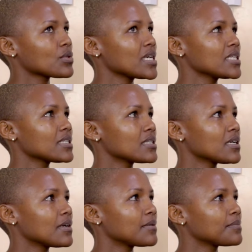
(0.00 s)
So that is
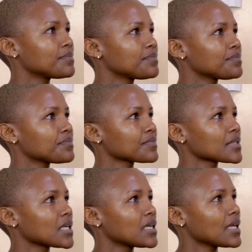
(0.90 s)

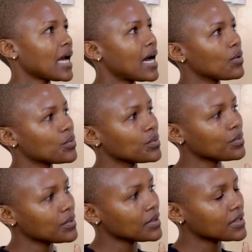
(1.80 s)
how
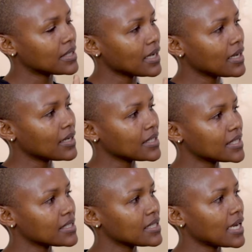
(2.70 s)

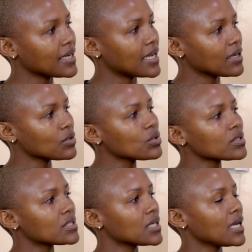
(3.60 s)
it is
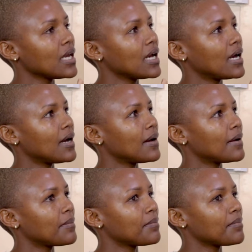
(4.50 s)
diagnosed
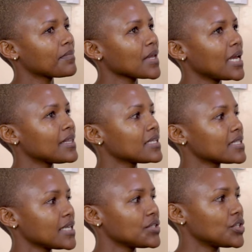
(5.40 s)
and the
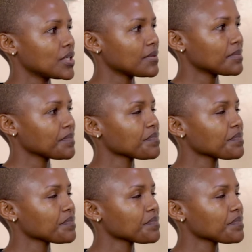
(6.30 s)
staging.